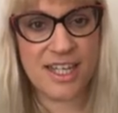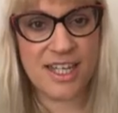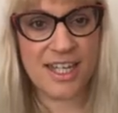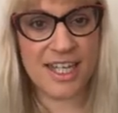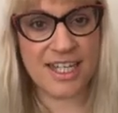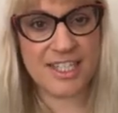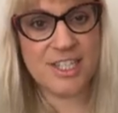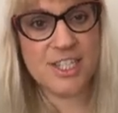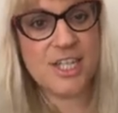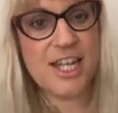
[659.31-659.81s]

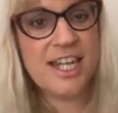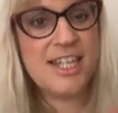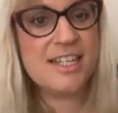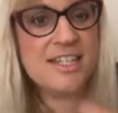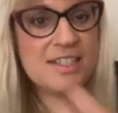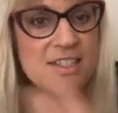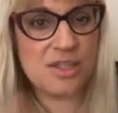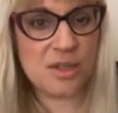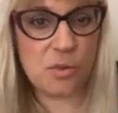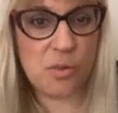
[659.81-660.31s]
It
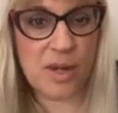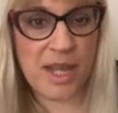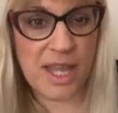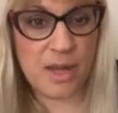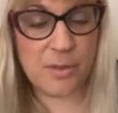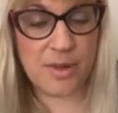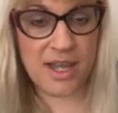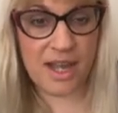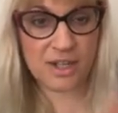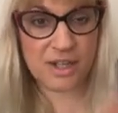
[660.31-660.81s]
changes the way
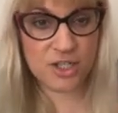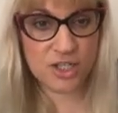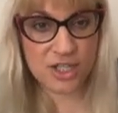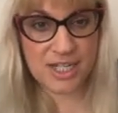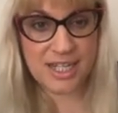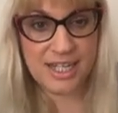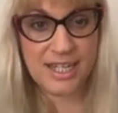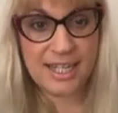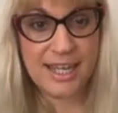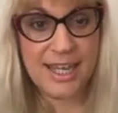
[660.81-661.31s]
we
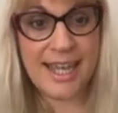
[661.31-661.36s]
actually